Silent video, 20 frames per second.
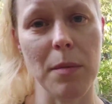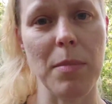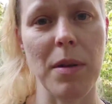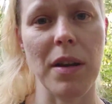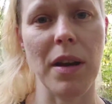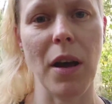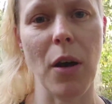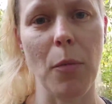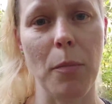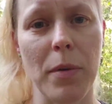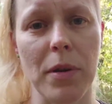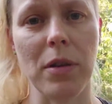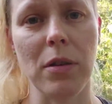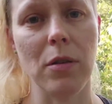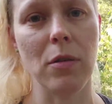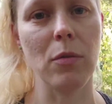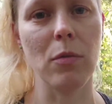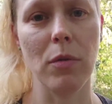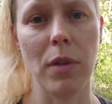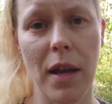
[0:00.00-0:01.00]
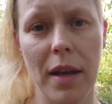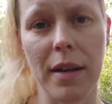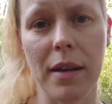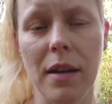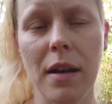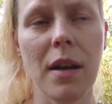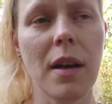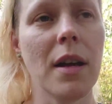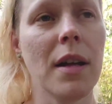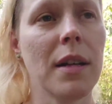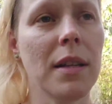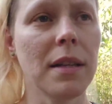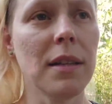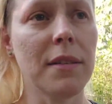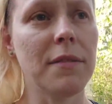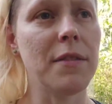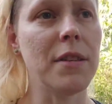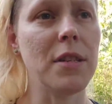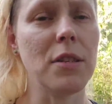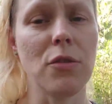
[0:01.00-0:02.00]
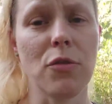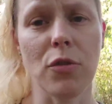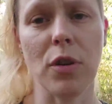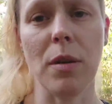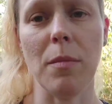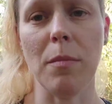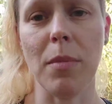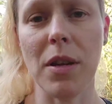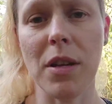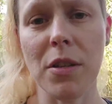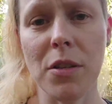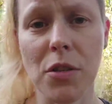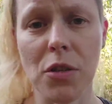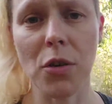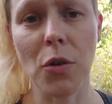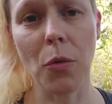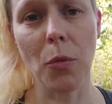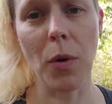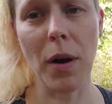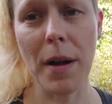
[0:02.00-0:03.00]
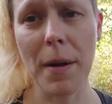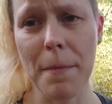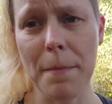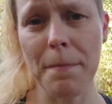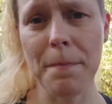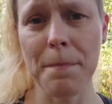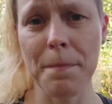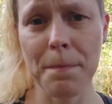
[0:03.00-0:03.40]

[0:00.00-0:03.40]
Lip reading: been helping you like live this dream. Because you know what?